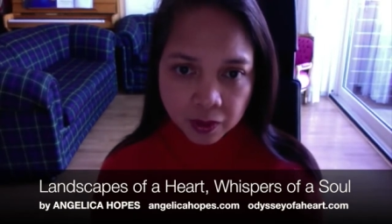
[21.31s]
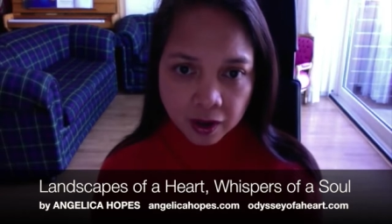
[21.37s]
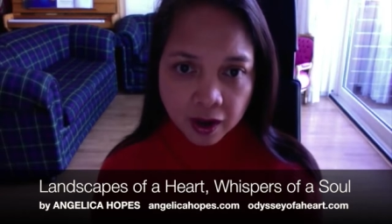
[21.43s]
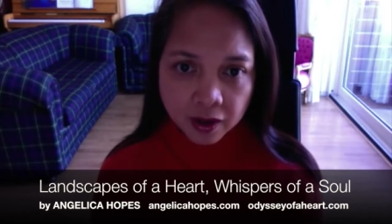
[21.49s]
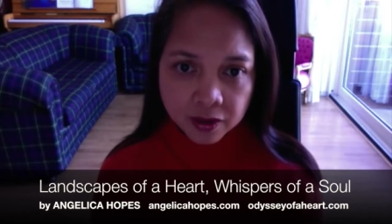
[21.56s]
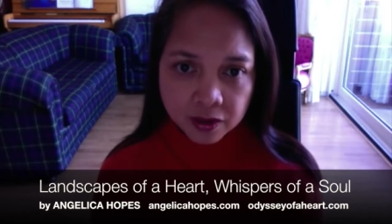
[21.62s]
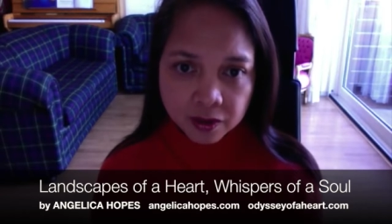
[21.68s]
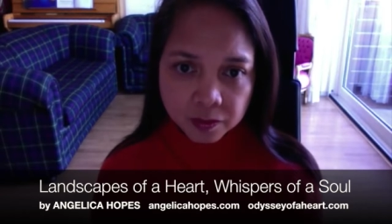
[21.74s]

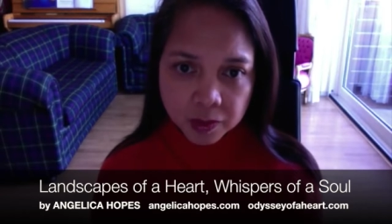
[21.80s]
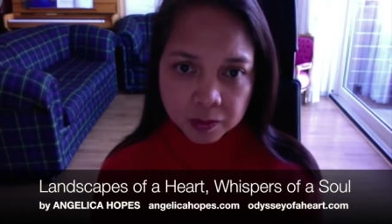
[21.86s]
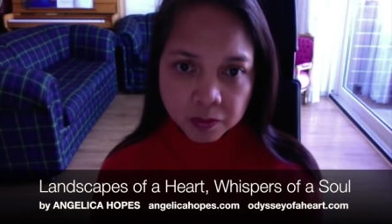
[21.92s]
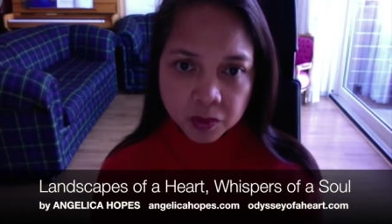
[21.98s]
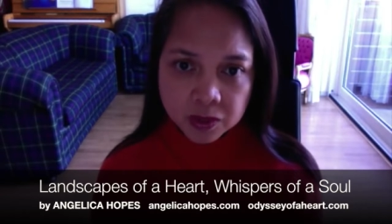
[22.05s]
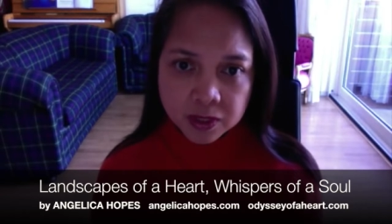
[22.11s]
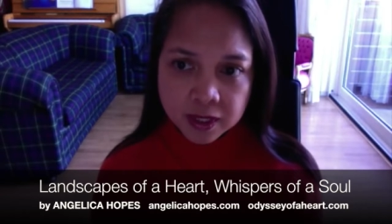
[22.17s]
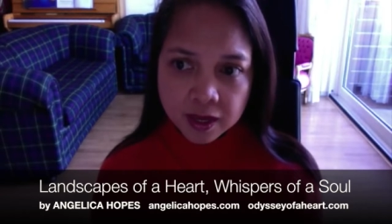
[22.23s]
other
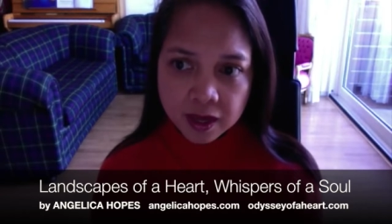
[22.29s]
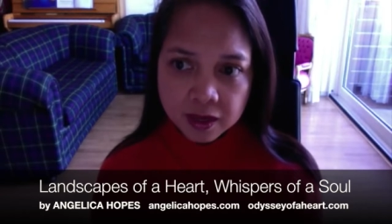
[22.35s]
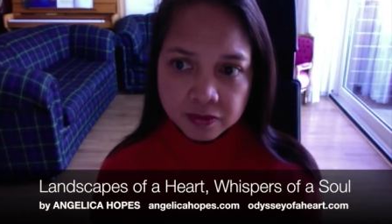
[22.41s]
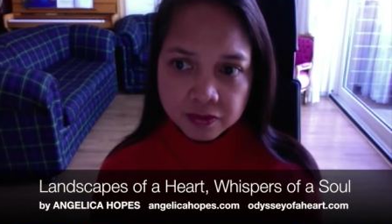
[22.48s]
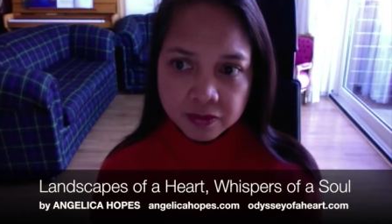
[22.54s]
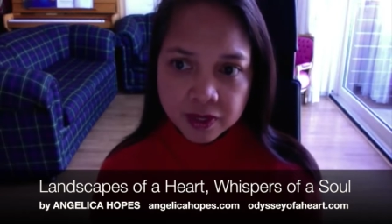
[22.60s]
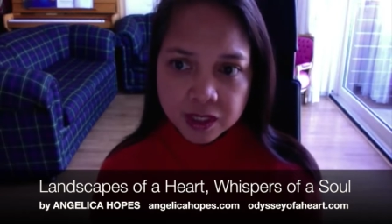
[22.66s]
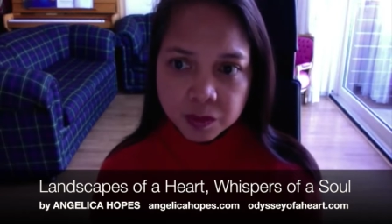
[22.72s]
people's
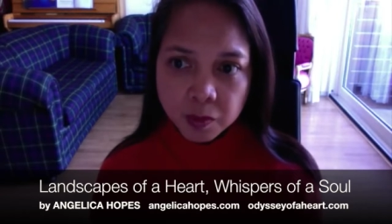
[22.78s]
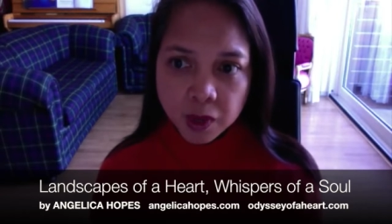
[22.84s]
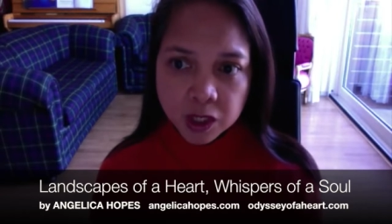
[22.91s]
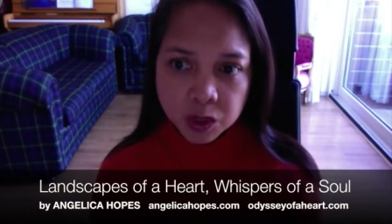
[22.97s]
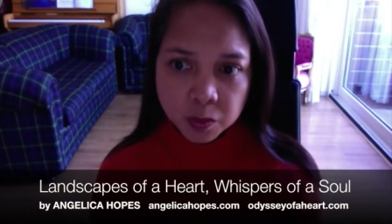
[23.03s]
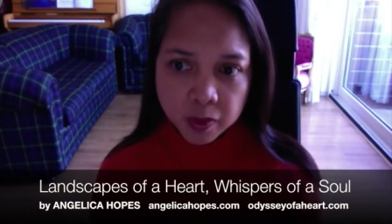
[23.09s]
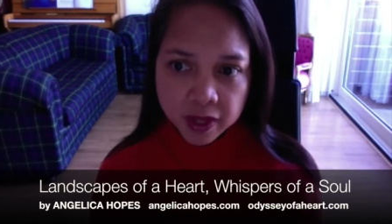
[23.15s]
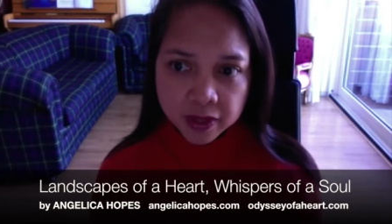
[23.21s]
life is
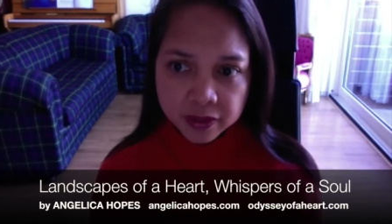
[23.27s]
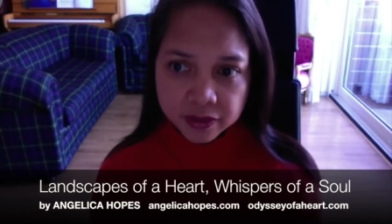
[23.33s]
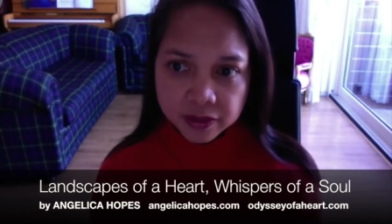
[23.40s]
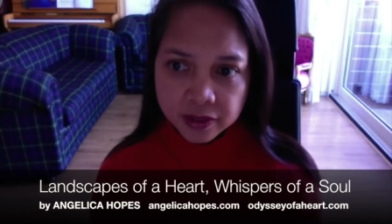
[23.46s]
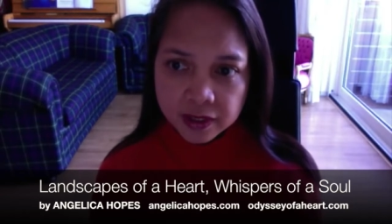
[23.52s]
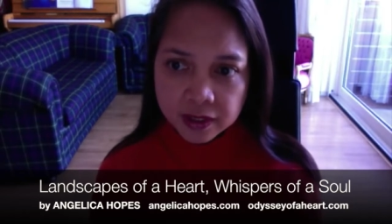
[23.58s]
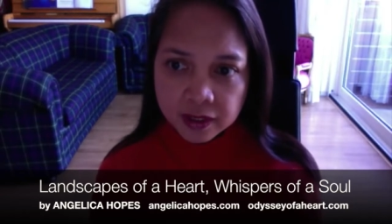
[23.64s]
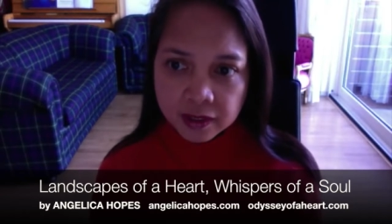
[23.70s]
much better